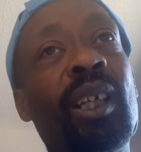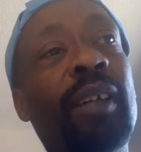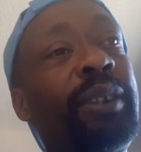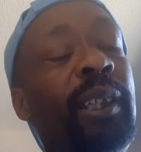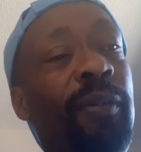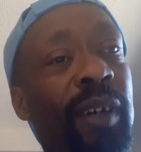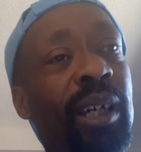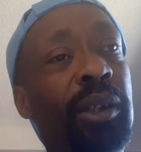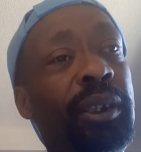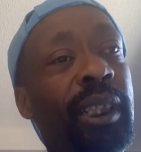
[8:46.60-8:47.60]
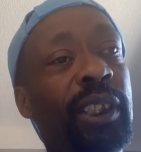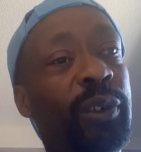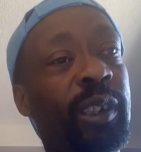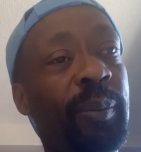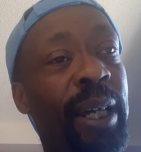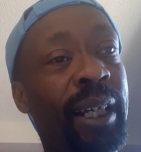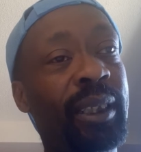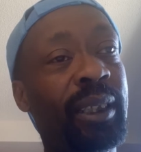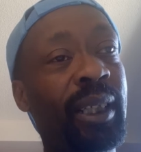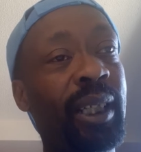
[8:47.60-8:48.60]
if she fails in this
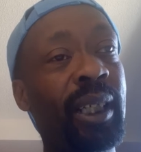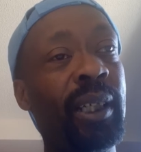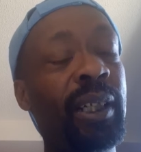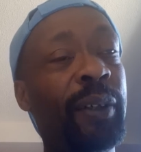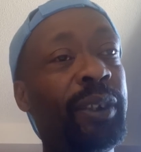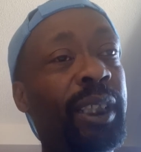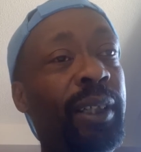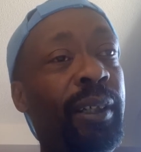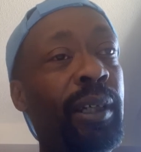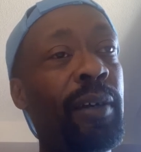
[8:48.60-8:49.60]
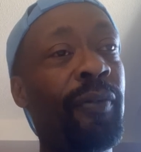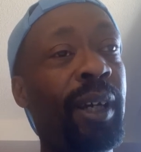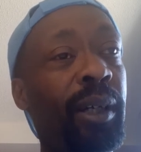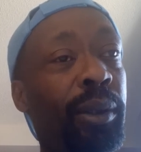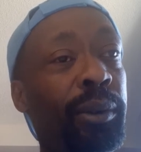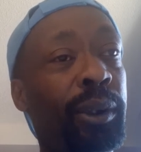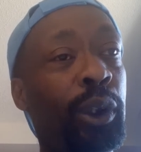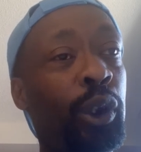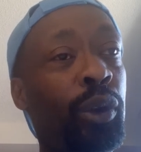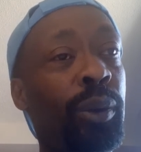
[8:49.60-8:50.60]
respect, if she fails
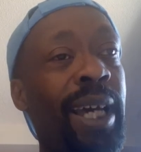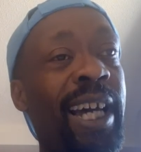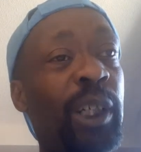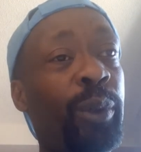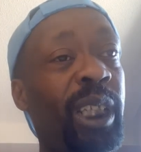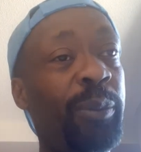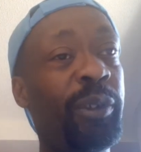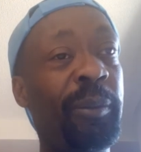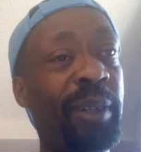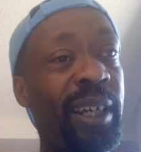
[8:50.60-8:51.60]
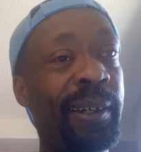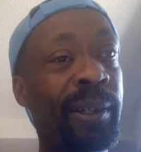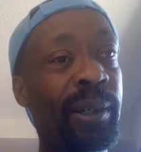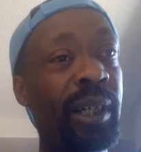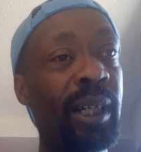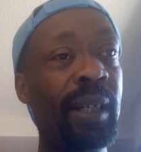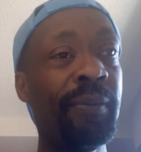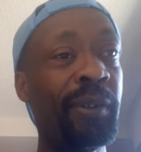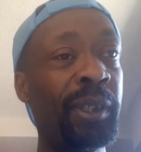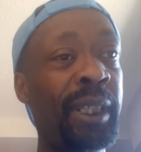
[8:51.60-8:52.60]
to adequately prepare
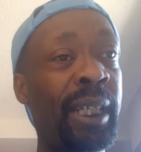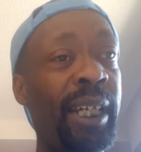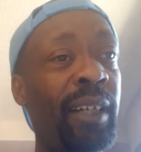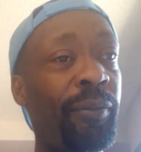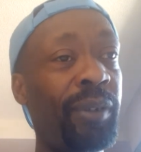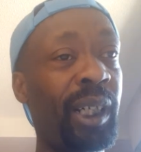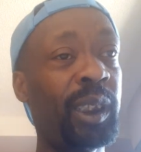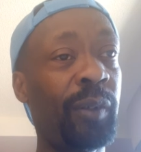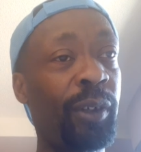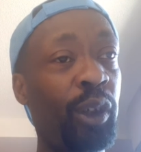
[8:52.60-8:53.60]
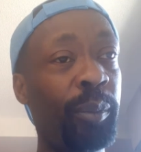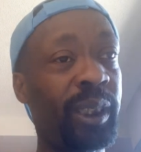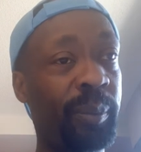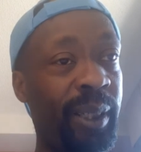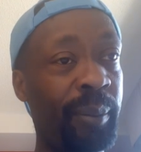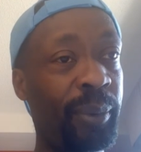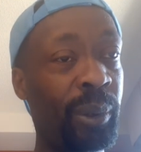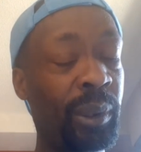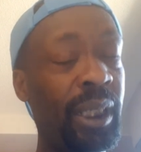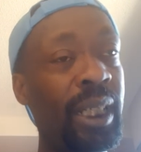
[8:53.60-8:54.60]
for the influx of homeless
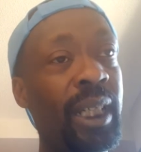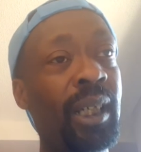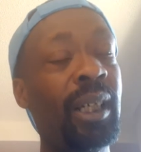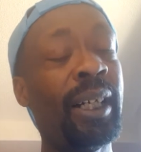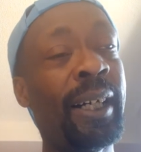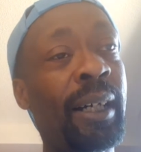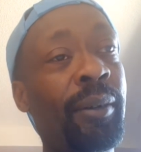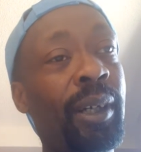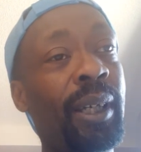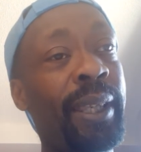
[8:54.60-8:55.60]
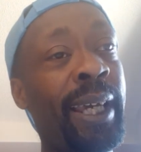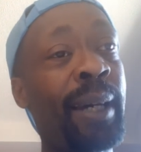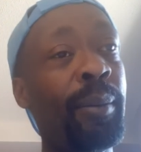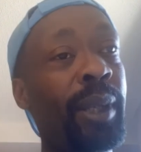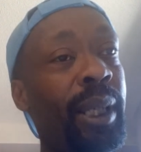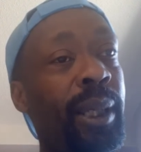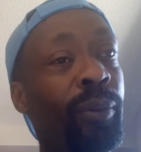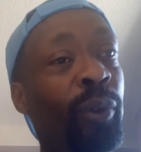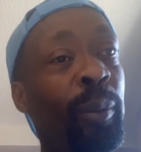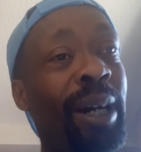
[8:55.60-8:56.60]
people uh, that
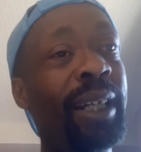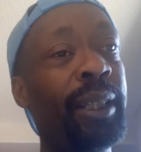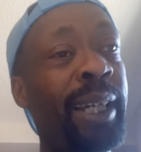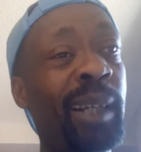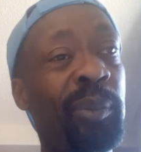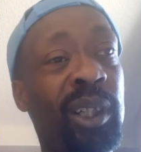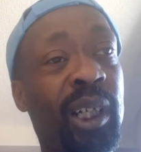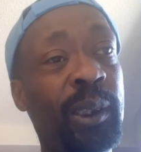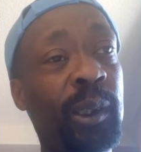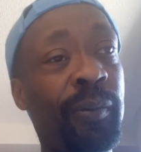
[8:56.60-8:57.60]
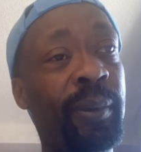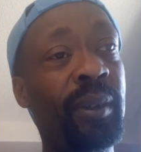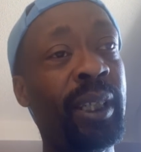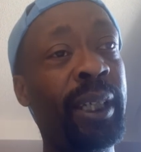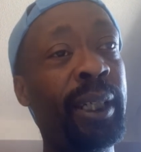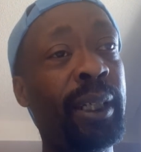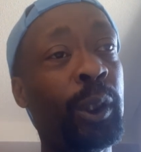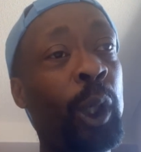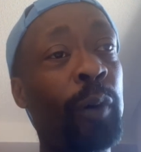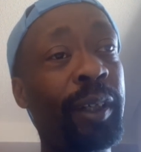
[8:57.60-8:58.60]
we might get because of the
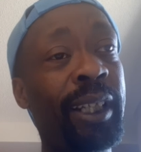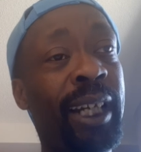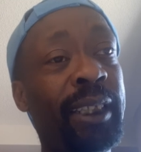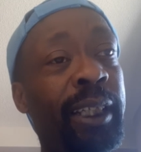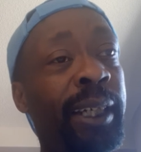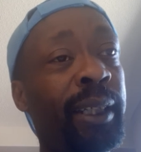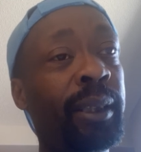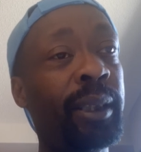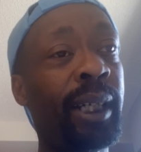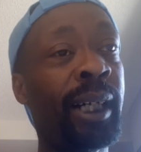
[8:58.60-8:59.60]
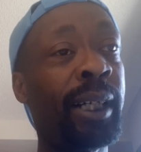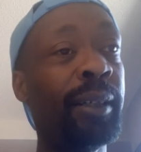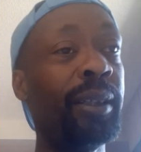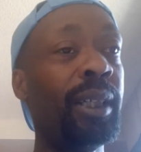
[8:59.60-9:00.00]
COVID 19 uh,